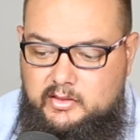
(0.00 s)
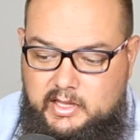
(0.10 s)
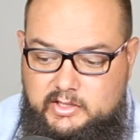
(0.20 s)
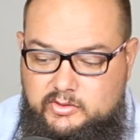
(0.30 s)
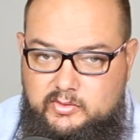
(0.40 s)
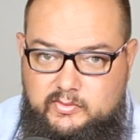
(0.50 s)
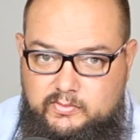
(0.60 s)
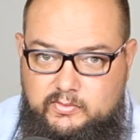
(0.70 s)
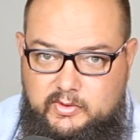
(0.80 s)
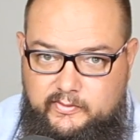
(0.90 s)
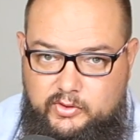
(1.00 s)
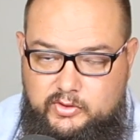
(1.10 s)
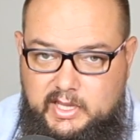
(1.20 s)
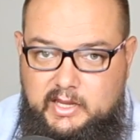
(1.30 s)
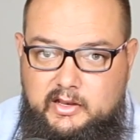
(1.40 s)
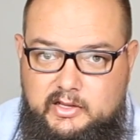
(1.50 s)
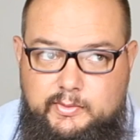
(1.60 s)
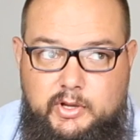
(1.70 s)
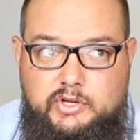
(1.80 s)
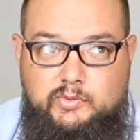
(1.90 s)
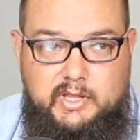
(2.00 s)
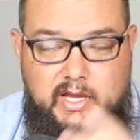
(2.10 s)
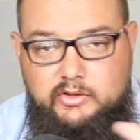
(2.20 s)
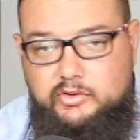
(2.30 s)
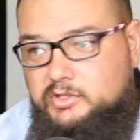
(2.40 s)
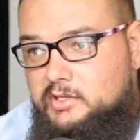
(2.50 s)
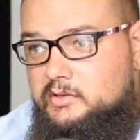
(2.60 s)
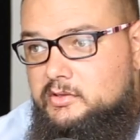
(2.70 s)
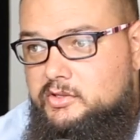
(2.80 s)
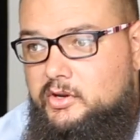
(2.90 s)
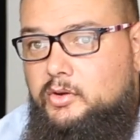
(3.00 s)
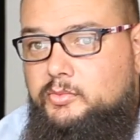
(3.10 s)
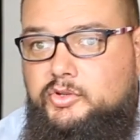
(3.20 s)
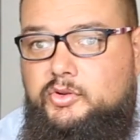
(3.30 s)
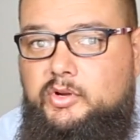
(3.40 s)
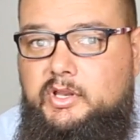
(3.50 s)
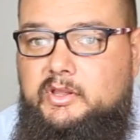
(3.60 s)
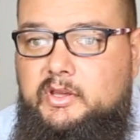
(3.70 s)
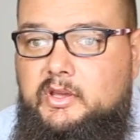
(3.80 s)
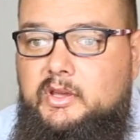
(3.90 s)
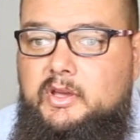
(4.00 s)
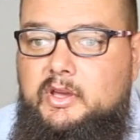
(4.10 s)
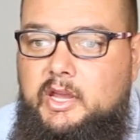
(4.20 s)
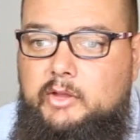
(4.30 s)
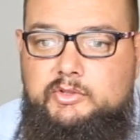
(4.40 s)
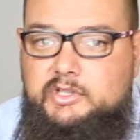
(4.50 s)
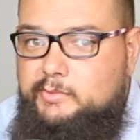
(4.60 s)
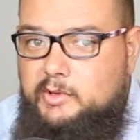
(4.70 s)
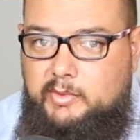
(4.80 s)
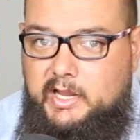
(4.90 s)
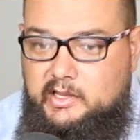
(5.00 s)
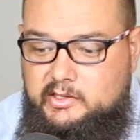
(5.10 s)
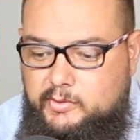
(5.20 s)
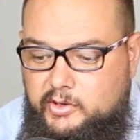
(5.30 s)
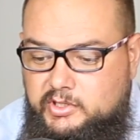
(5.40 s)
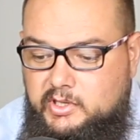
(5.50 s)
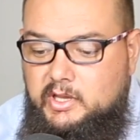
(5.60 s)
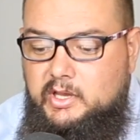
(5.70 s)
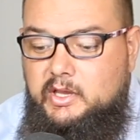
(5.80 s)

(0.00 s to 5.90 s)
that's if you take an exposure without using strobes or anything it will just be a black exposure